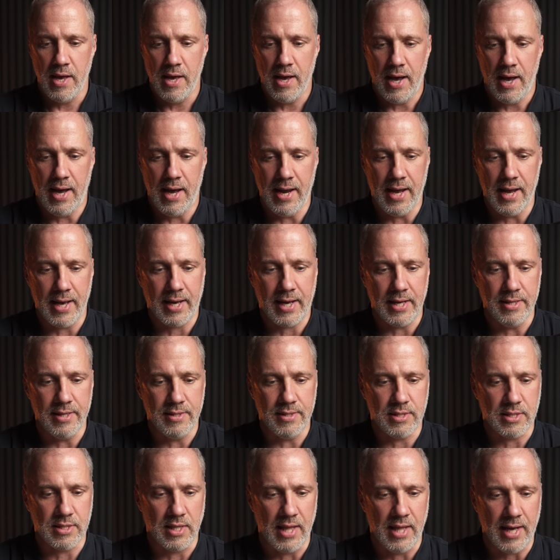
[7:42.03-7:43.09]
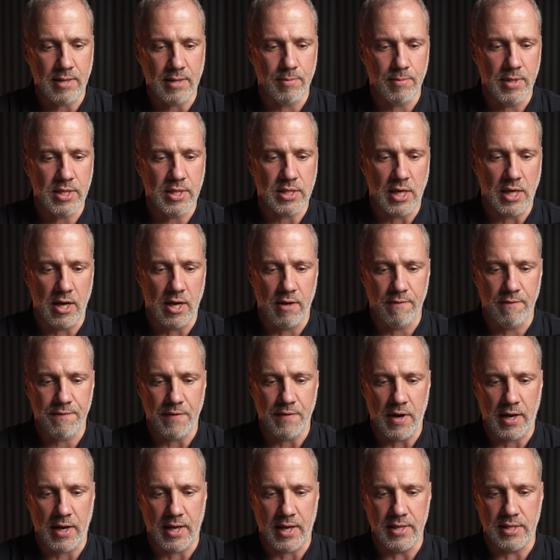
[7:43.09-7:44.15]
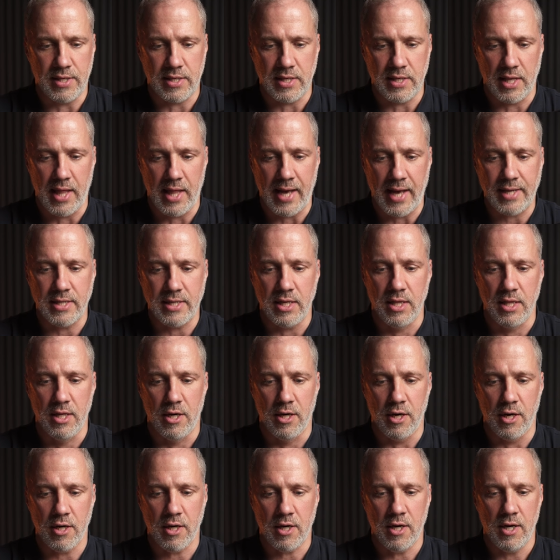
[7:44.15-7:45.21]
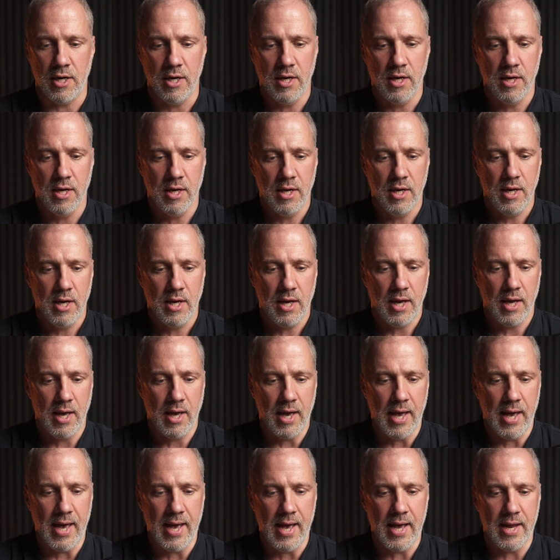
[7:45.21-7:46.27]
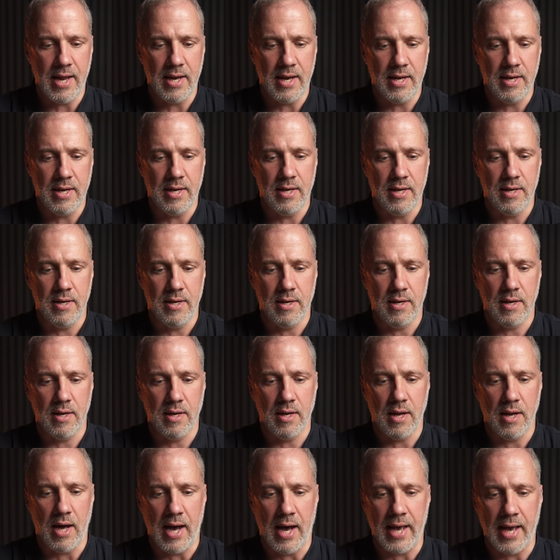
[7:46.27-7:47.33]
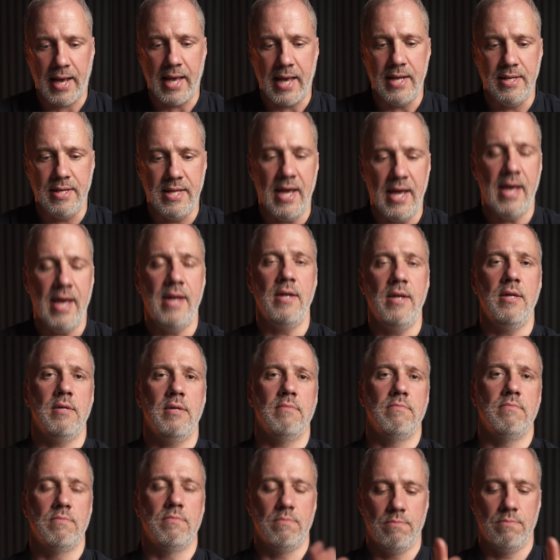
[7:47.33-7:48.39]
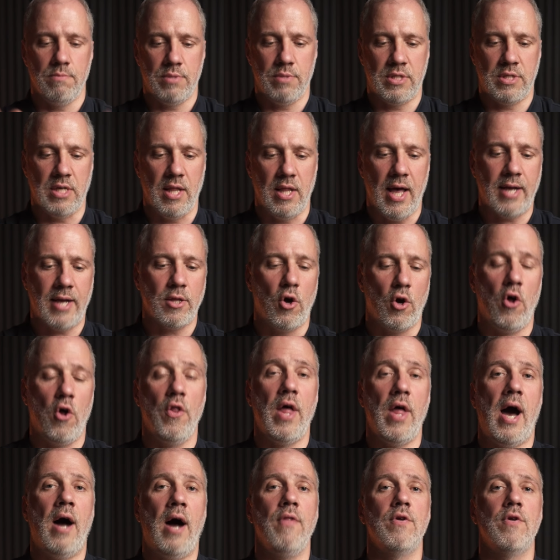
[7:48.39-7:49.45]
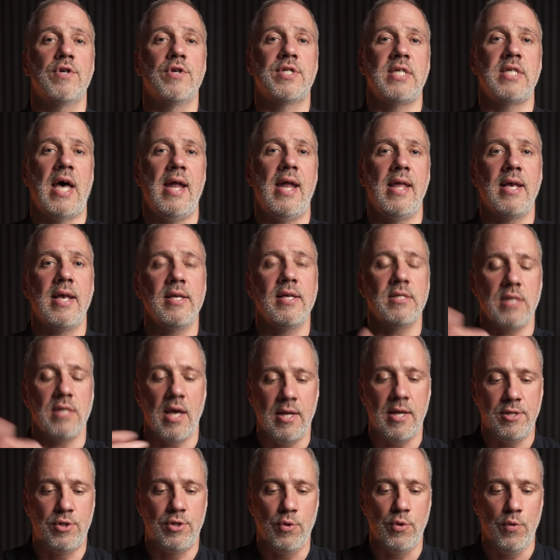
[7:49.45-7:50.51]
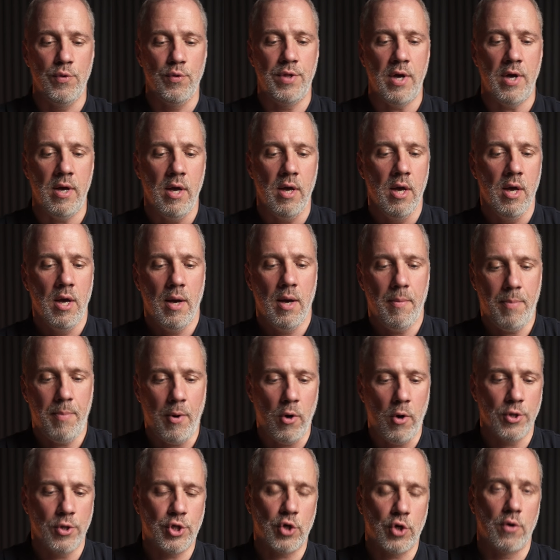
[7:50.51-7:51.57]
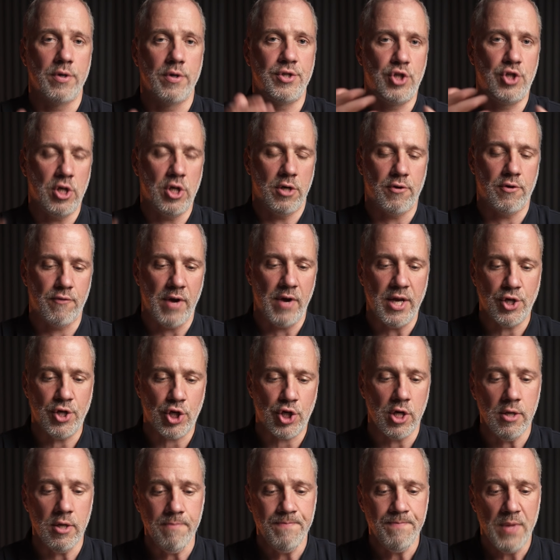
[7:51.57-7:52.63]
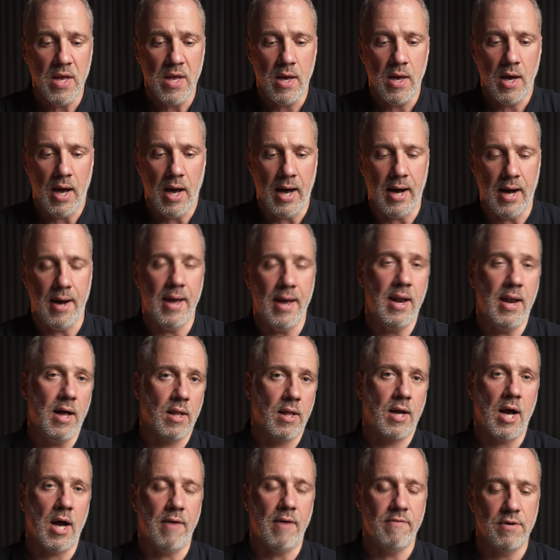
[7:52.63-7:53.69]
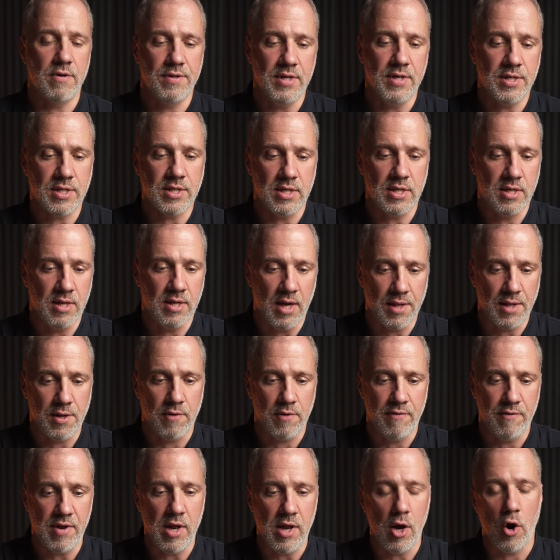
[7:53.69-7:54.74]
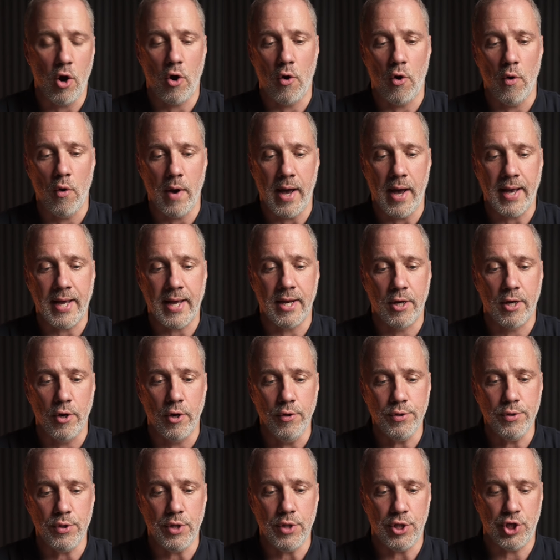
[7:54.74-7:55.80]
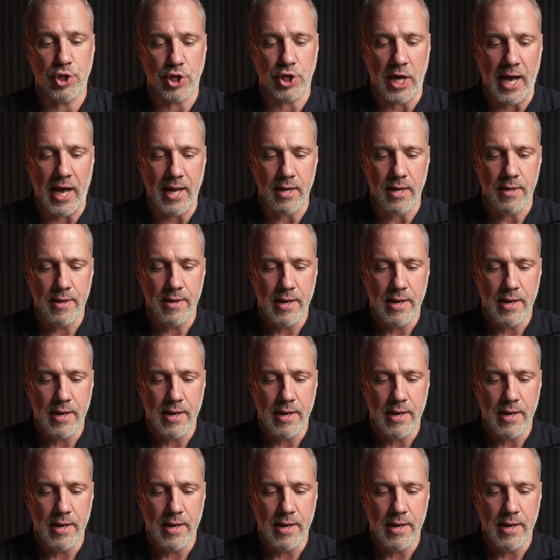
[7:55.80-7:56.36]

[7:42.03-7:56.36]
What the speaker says: and I can select myself. I can select the look, and I can then select all the other settings and do the paw chart generation, and I'll cover this in another video. Or I can go to the chat